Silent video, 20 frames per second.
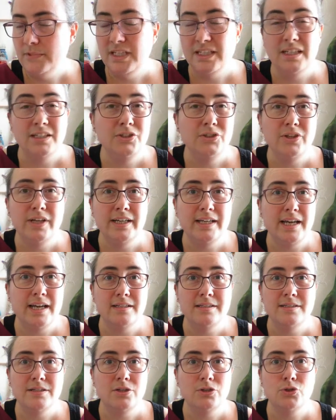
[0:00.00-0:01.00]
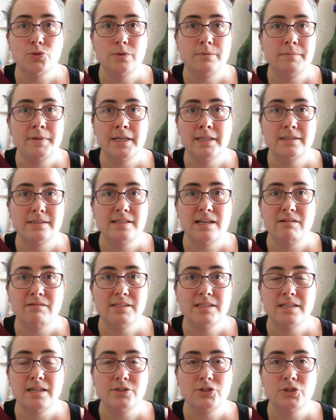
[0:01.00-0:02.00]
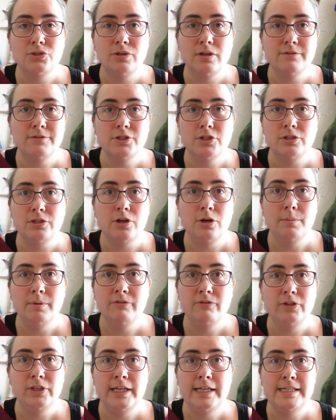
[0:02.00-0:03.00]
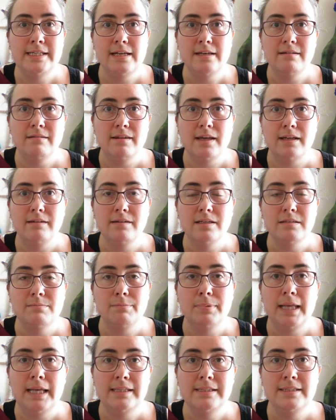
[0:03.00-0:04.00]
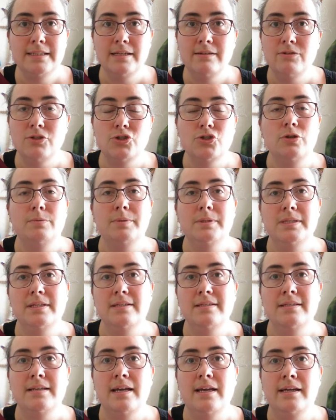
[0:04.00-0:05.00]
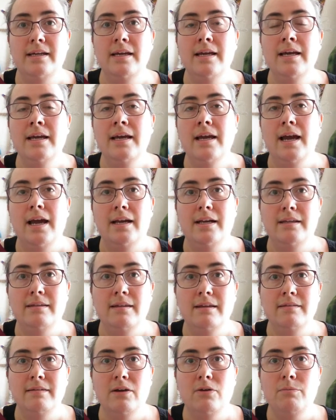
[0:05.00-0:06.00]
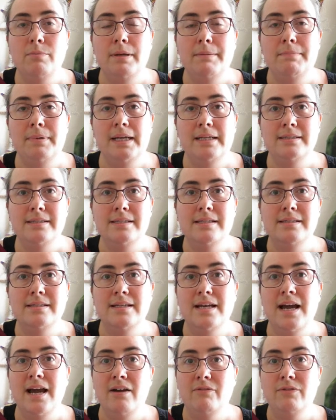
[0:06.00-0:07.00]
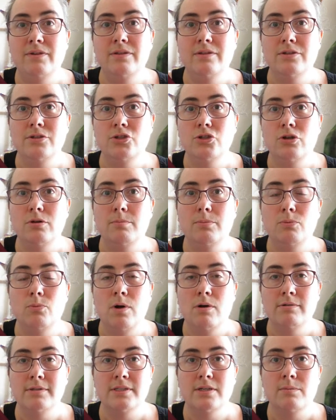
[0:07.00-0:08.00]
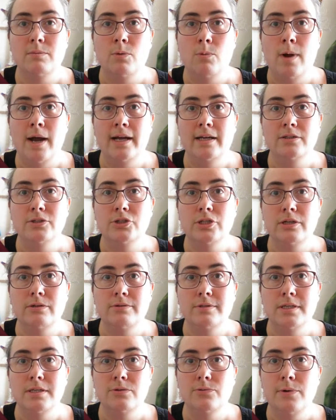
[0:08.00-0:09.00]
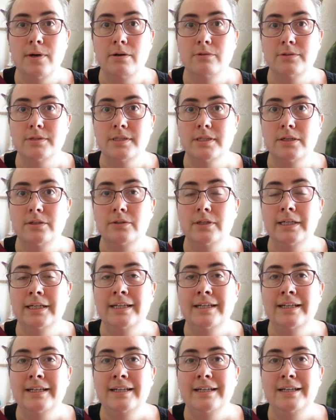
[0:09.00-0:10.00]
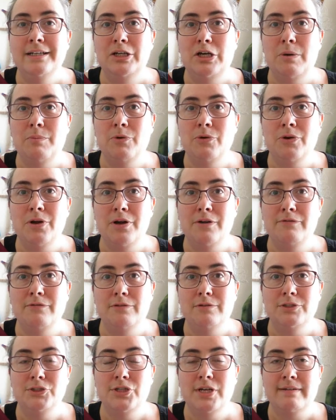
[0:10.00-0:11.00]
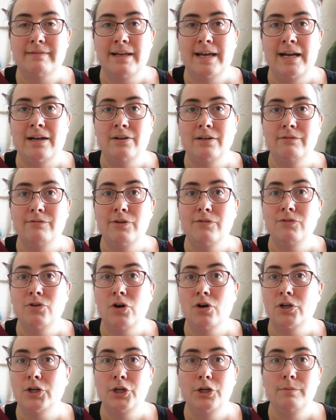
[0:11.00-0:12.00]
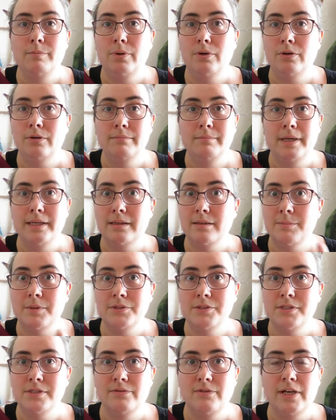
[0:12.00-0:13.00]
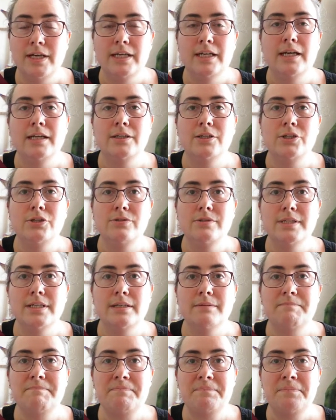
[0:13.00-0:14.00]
And you can get in touch with me at sarahstexturecrafts.com if you need anything. There's plenty in the shop, as I say, and I think there will be plenty to have in the shop whilst I'm away at the shows as well. So come on over and check that out, and if you've got a coupon, make the most of it and use it.